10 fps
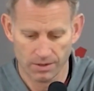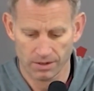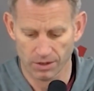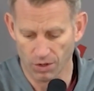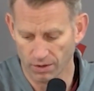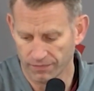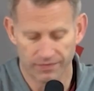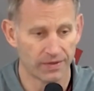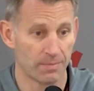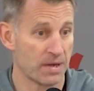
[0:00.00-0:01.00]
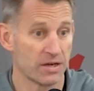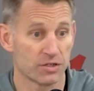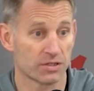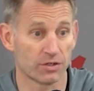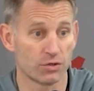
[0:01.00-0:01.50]
You know, if they beat
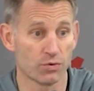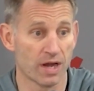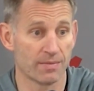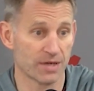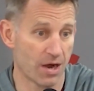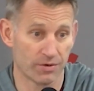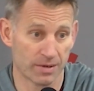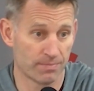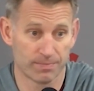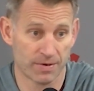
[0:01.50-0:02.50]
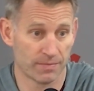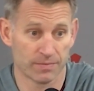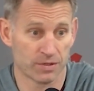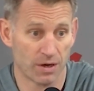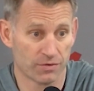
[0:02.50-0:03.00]
us, they're two games out, and they've given
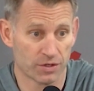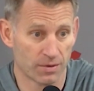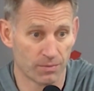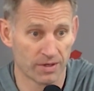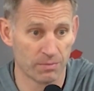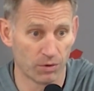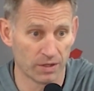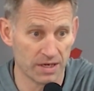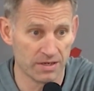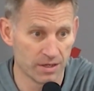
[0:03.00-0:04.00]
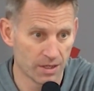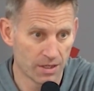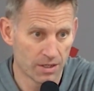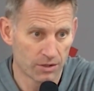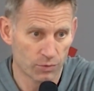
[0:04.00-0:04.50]
themselves an unbelievable lead
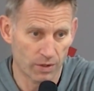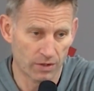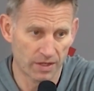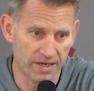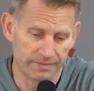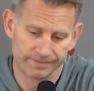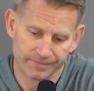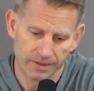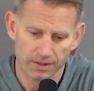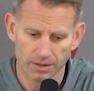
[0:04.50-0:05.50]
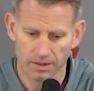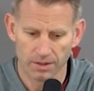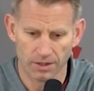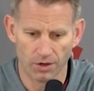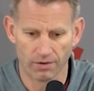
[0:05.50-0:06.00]
to win the league.
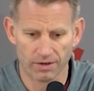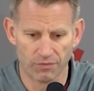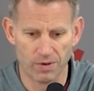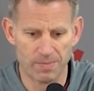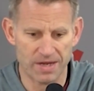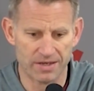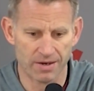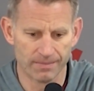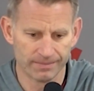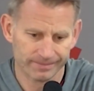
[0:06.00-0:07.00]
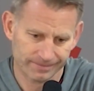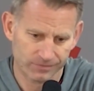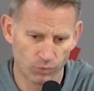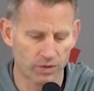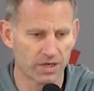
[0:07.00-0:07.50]
You know, if we beat them,
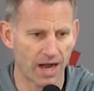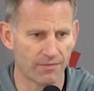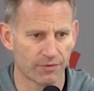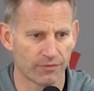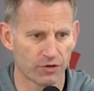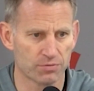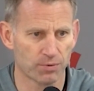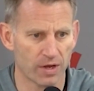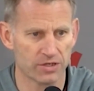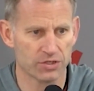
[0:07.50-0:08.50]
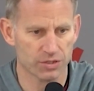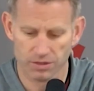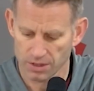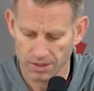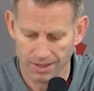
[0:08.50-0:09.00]
we're tied for first place,
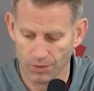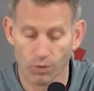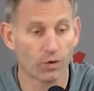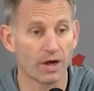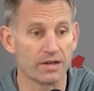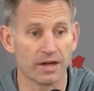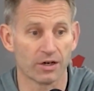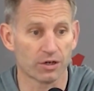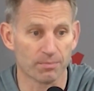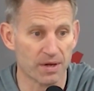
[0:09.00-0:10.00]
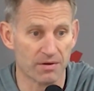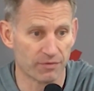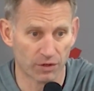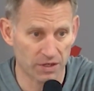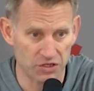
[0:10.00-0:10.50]
and we're right there competing
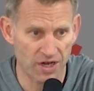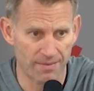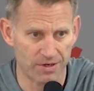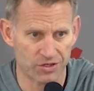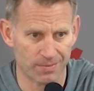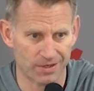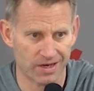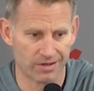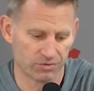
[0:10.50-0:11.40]
for a league championship again.